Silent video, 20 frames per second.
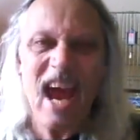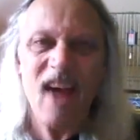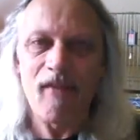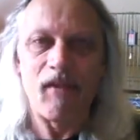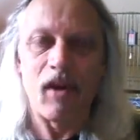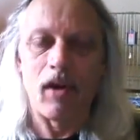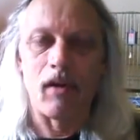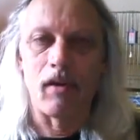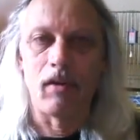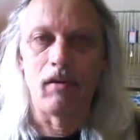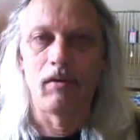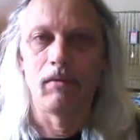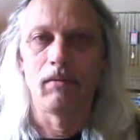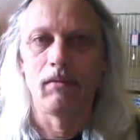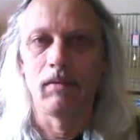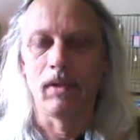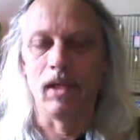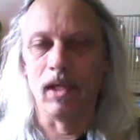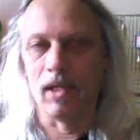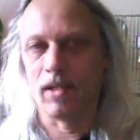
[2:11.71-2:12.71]
Ever,
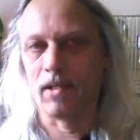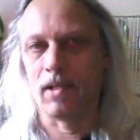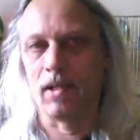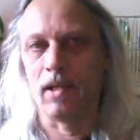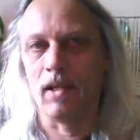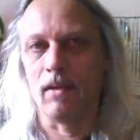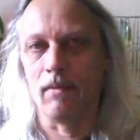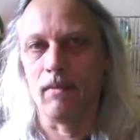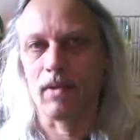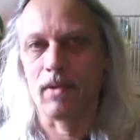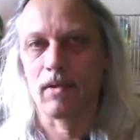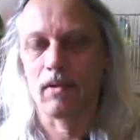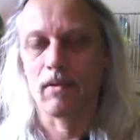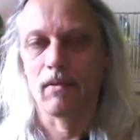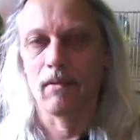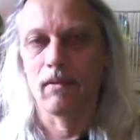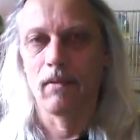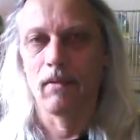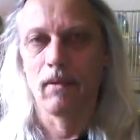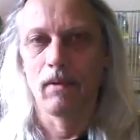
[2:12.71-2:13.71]
it
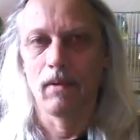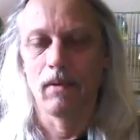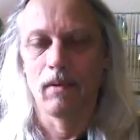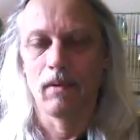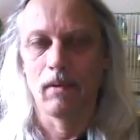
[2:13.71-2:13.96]
seems.